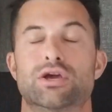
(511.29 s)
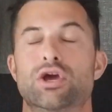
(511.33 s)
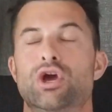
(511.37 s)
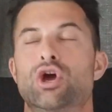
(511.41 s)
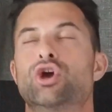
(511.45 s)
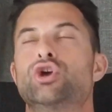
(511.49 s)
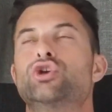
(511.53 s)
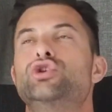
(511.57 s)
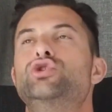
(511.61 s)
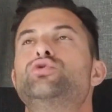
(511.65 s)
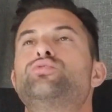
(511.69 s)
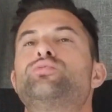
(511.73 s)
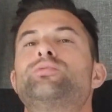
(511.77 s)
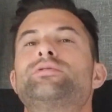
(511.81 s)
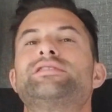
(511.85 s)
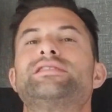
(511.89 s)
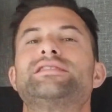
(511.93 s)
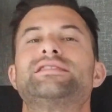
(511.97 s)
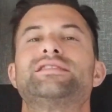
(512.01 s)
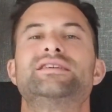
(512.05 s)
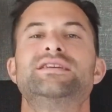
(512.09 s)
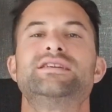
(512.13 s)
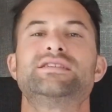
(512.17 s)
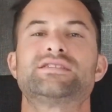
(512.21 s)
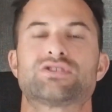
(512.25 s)
You
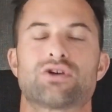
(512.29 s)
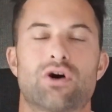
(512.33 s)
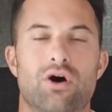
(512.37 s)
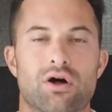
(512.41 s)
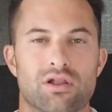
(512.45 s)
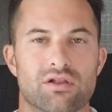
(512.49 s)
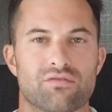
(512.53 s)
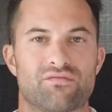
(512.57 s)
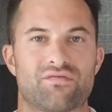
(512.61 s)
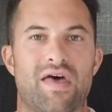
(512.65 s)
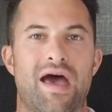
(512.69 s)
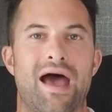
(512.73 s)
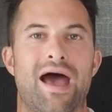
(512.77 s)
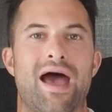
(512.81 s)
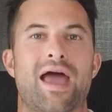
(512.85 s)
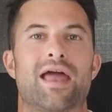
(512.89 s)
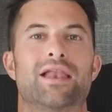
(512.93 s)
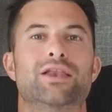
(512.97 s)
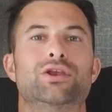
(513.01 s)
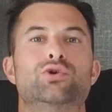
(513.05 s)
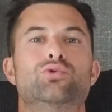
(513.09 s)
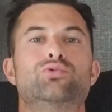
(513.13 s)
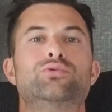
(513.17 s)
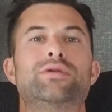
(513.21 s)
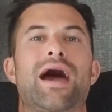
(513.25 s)
release all of that and
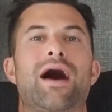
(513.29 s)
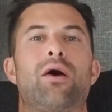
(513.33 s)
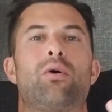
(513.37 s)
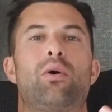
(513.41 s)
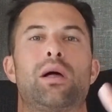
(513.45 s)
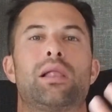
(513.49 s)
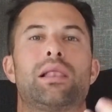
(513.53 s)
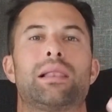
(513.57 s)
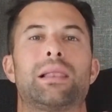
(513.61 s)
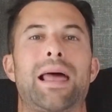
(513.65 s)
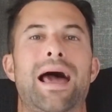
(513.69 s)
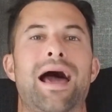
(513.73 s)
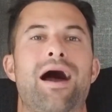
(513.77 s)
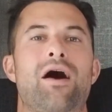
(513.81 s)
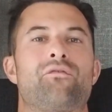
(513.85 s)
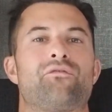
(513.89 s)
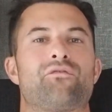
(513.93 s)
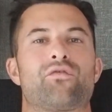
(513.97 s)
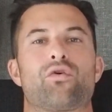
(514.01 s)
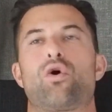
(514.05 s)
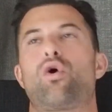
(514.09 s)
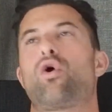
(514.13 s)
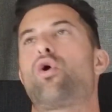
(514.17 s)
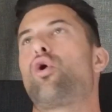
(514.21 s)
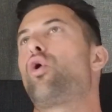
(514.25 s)
you now allow for a
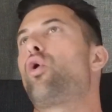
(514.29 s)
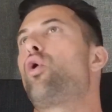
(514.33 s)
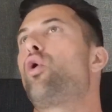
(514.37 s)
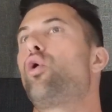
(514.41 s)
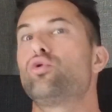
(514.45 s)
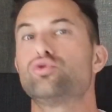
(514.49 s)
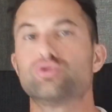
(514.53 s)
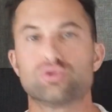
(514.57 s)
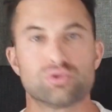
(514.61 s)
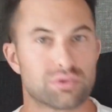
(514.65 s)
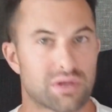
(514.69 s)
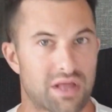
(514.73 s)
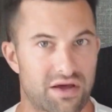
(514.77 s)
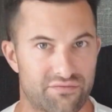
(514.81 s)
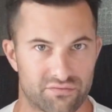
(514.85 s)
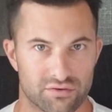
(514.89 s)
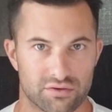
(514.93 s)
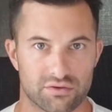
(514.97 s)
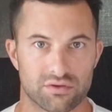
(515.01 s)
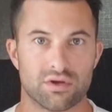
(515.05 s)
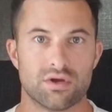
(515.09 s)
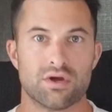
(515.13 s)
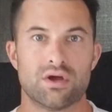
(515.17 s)
whole new level